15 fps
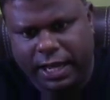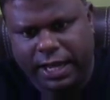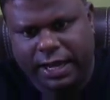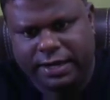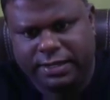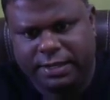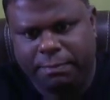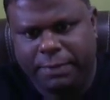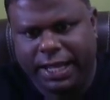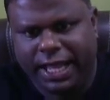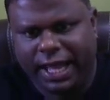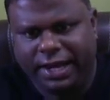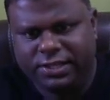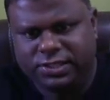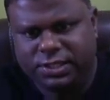And the
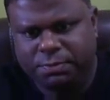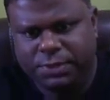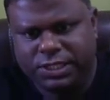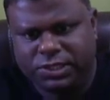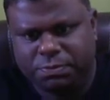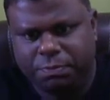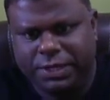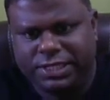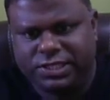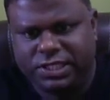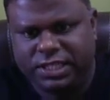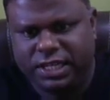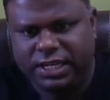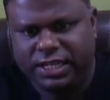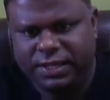mechanism is
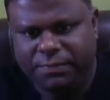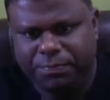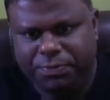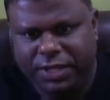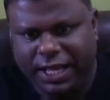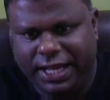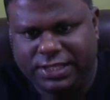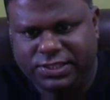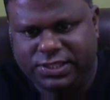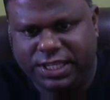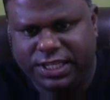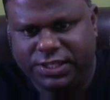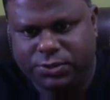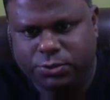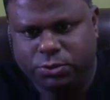basically
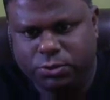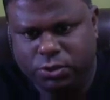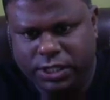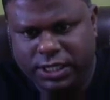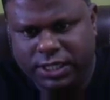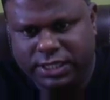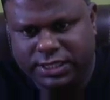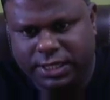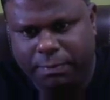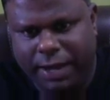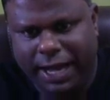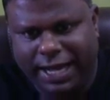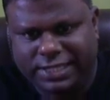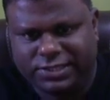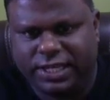SN2, the
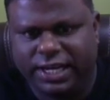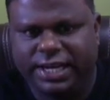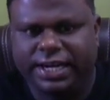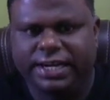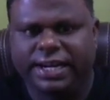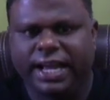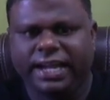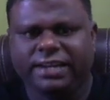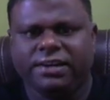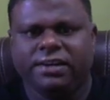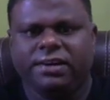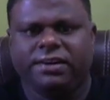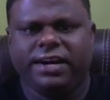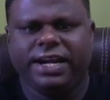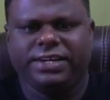backside attack,
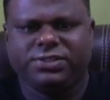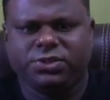right?